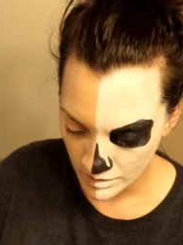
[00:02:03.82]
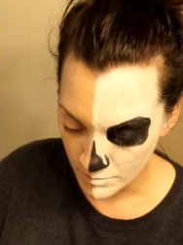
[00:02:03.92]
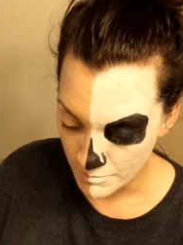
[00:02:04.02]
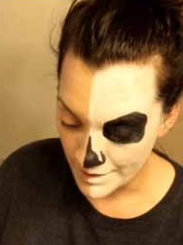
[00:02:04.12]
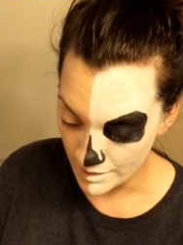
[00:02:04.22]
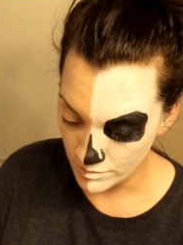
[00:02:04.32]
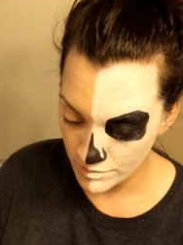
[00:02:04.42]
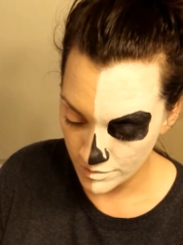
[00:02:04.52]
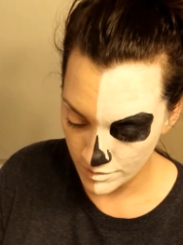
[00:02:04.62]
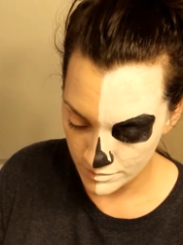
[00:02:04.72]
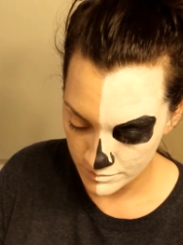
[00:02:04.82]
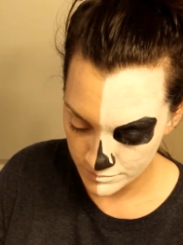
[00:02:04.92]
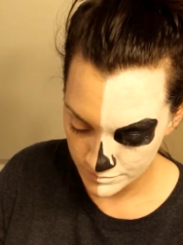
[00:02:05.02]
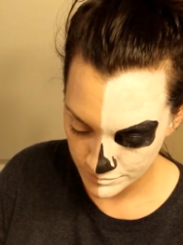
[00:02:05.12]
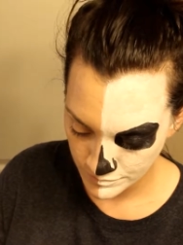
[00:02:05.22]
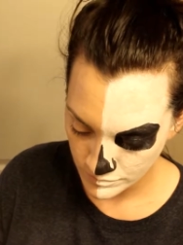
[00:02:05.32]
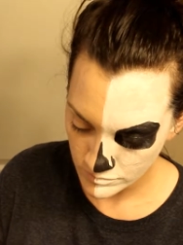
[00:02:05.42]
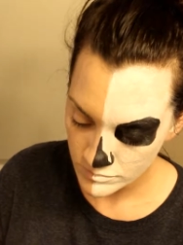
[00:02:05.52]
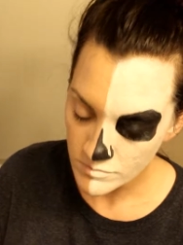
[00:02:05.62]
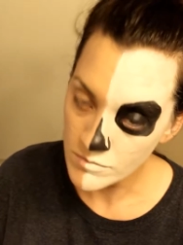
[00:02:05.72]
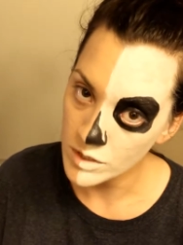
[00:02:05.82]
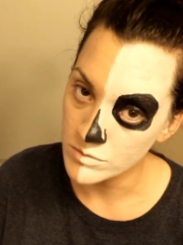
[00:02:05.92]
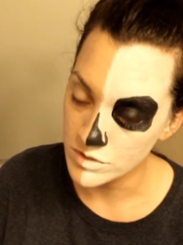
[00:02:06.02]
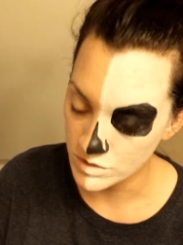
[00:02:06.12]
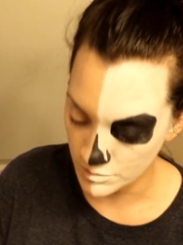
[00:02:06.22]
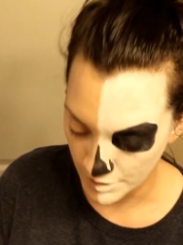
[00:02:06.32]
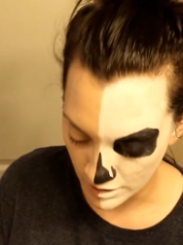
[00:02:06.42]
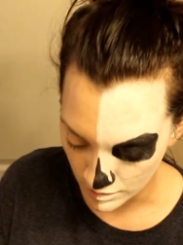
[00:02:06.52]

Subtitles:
the mouth, which is going to be